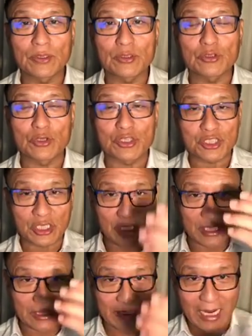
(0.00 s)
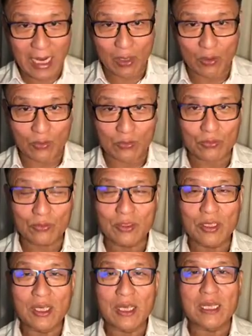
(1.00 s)
so shutting down
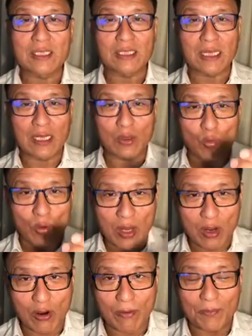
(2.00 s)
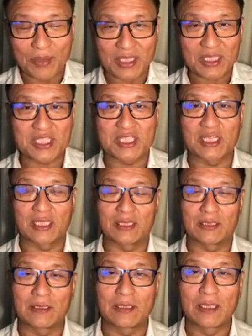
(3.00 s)
it's kind of way of being still
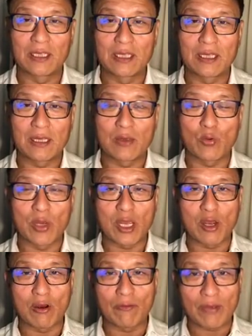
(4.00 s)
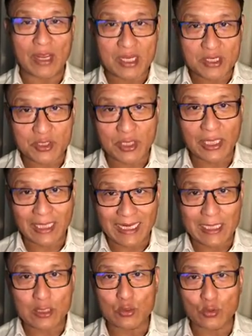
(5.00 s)
way of entering
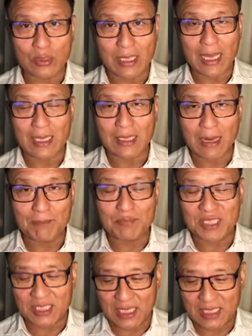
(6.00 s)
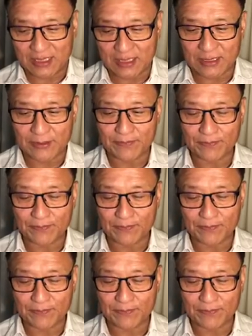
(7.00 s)
into that emptiness